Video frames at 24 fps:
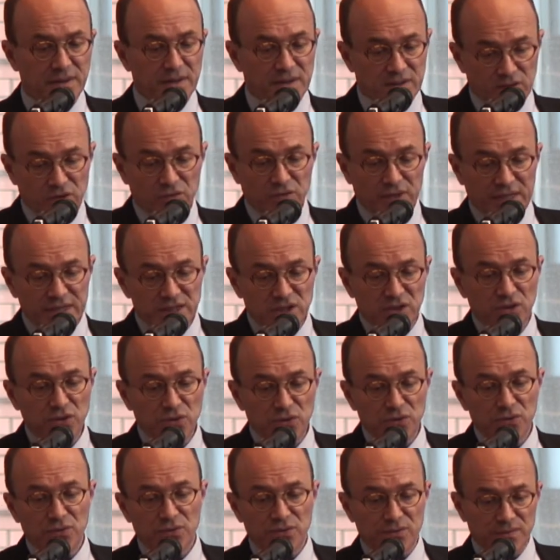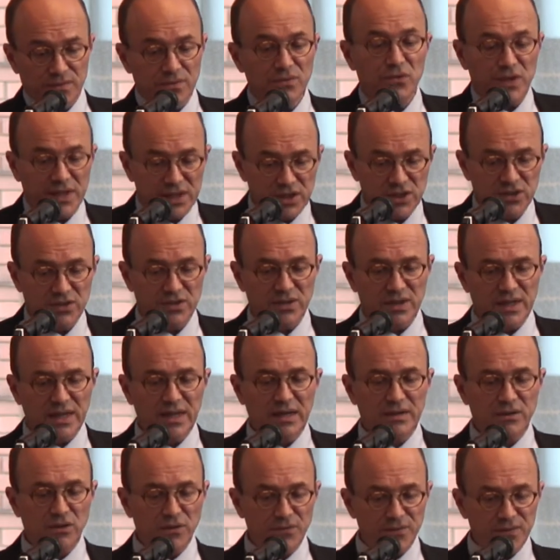The region
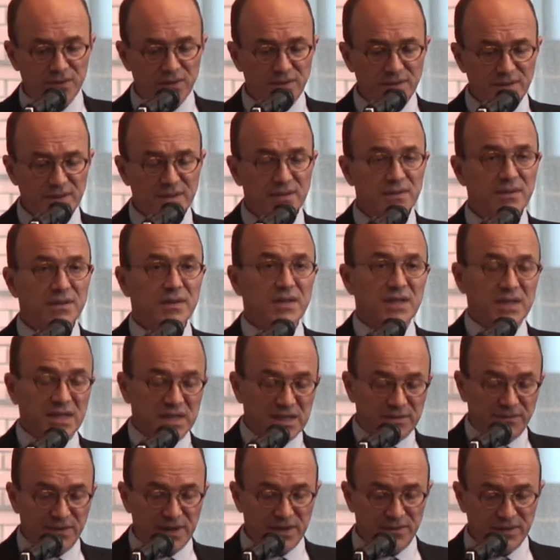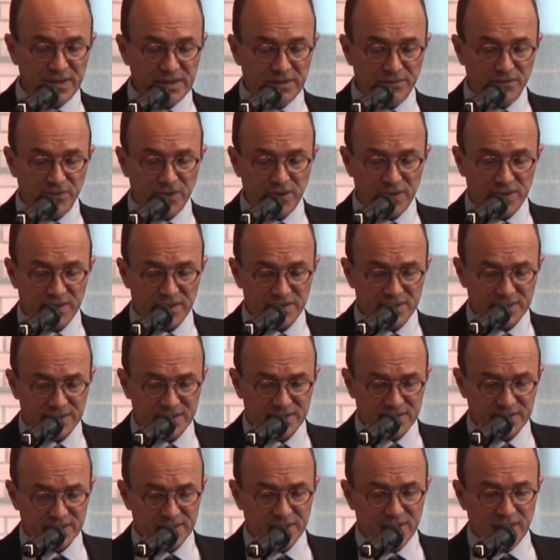Île-de-France is very
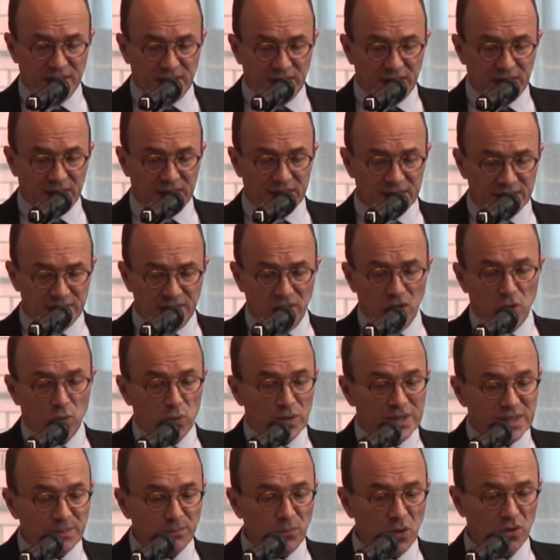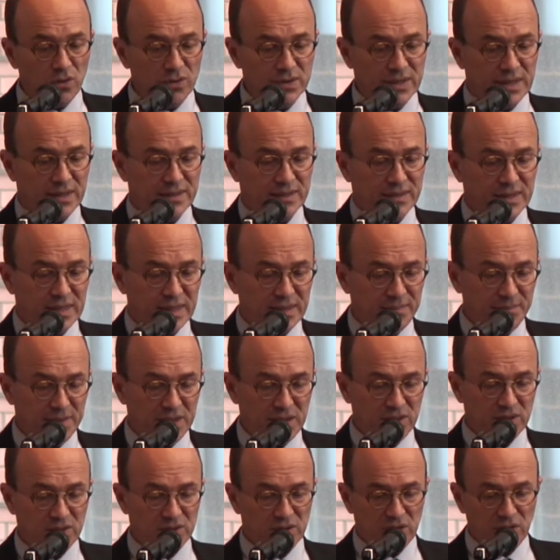diverse And with more than 10
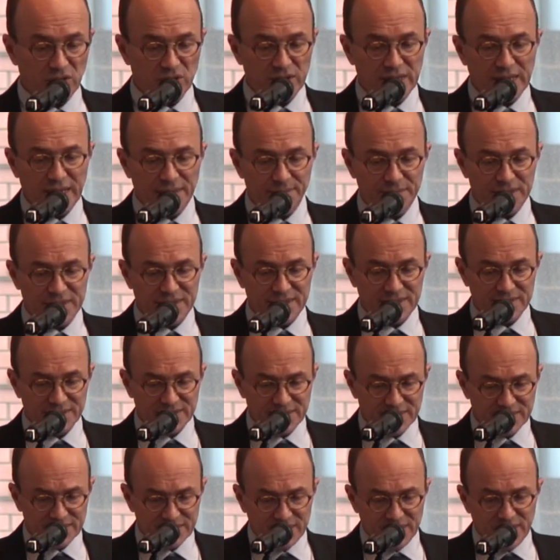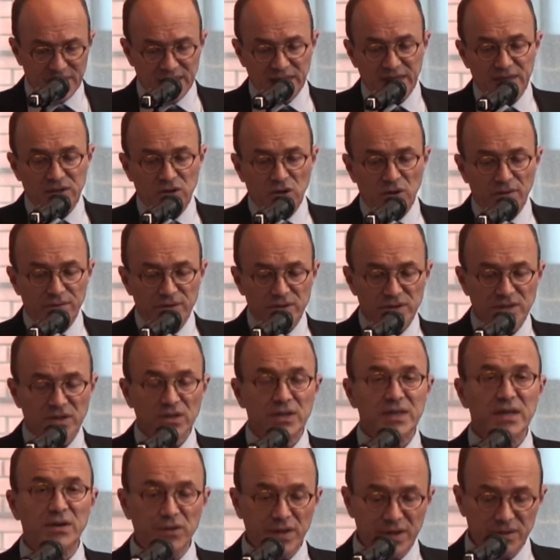million inhabitants, it covers a
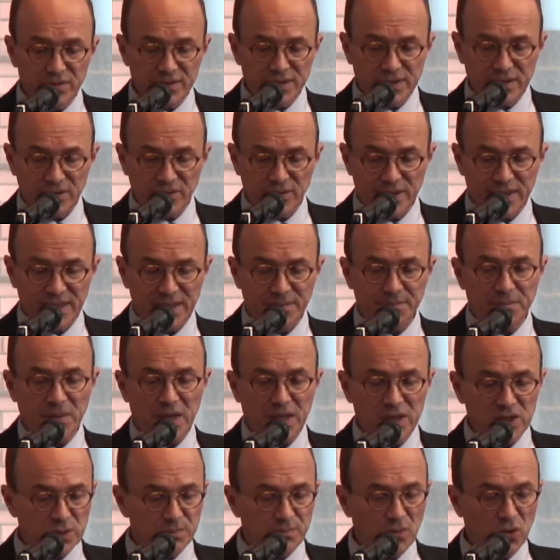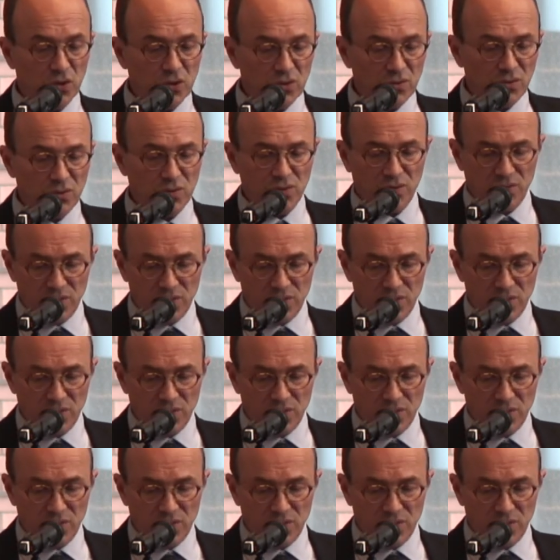territory much more